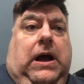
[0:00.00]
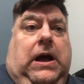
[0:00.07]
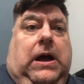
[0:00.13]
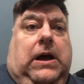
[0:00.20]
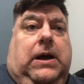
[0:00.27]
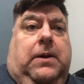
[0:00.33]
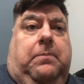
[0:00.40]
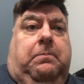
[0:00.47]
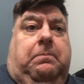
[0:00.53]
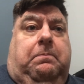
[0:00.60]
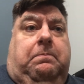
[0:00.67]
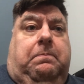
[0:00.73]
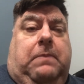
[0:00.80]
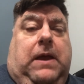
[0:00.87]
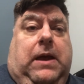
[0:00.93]

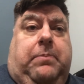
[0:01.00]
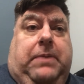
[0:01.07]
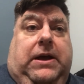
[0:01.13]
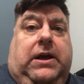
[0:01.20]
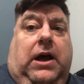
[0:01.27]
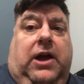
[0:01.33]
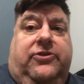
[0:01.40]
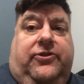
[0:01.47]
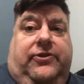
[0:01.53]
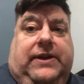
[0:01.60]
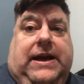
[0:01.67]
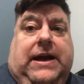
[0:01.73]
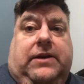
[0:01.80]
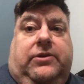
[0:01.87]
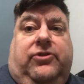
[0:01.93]
And because of
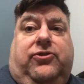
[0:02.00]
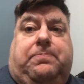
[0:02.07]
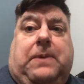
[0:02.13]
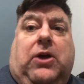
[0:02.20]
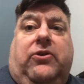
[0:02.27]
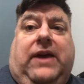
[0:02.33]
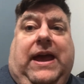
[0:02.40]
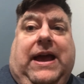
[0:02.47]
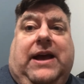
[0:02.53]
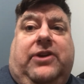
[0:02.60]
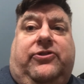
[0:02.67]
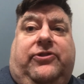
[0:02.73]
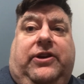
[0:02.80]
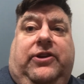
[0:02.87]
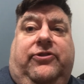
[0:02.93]
that, spell
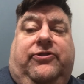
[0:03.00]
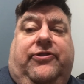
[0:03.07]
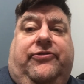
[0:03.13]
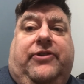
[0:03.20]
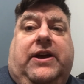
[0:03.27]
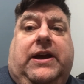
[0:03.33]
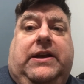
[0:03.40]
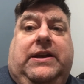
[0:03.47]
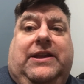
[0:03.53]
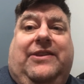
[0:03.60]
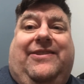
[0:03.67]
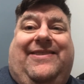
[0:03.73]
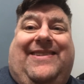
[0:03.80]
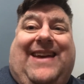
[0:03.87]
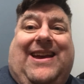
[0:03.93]
casting is defined in
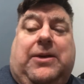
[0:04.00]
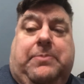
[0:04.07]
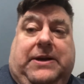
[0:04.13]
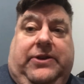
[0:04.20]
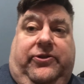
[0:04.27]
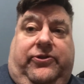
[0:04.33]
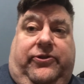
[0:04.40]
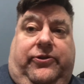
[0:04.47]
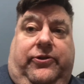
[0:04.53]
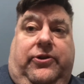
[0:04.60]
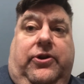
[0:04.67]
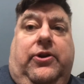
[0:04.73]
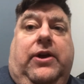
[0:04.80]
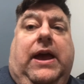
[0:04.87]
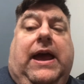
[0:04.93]
segments,
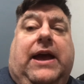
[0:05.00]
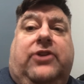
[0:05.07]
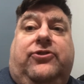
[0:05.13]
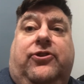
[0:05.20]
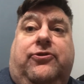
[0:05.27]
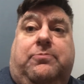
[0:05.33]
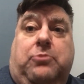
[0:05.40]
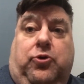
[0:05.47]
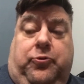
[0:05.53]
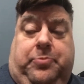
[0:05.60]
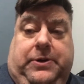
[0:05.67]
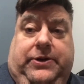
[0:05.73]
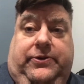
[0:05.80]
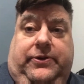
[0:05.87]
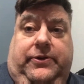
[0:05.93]
as is
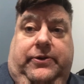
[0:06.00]
movement.